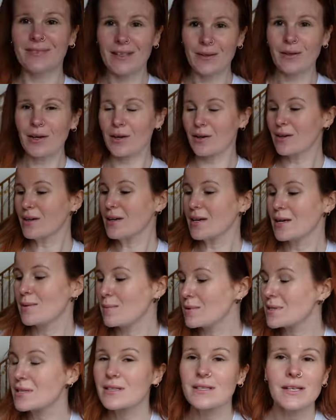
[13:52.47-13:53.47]
Okay, it
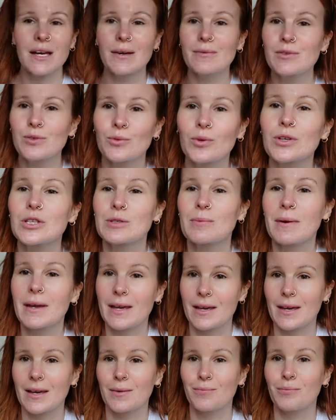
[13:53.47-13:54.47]
means it's time to wash my
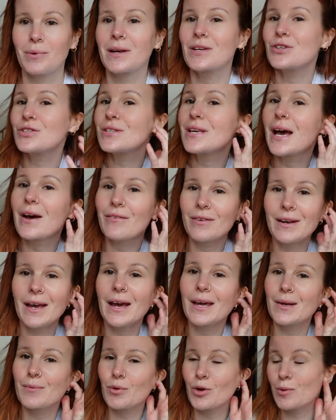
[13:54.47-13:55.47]
hair, but I just haven't
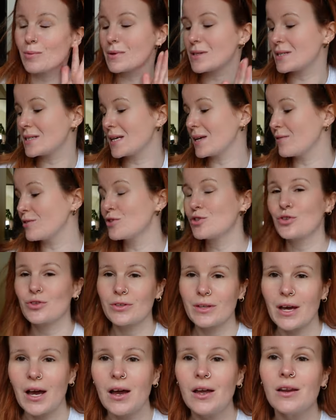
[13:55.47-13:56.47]
had a moment to even do
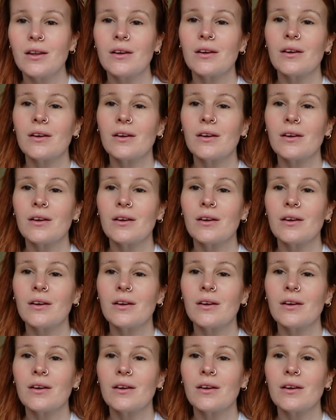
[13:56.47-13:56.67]
that.